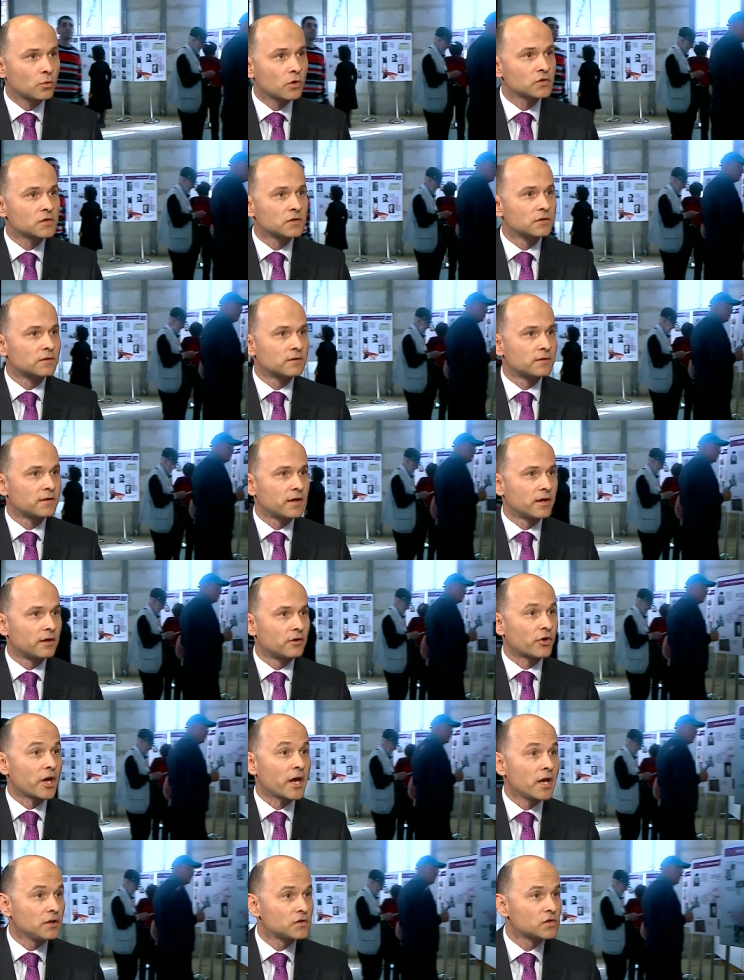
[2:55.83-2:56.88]
wasn't their
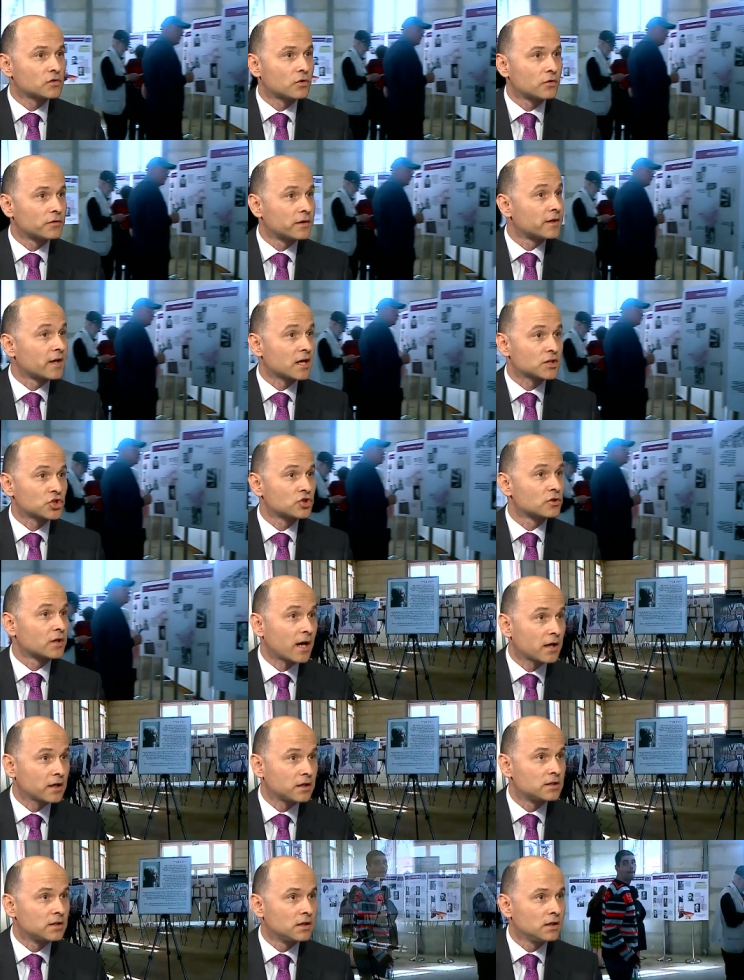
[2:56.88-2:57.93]
race or their
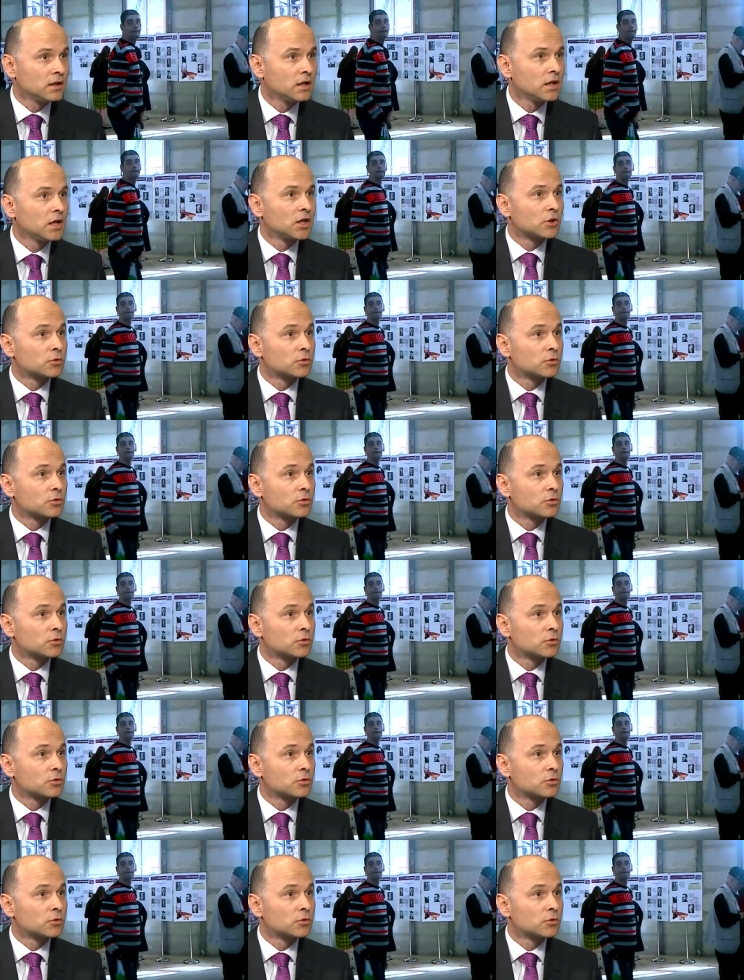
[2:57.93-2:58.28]
nationality.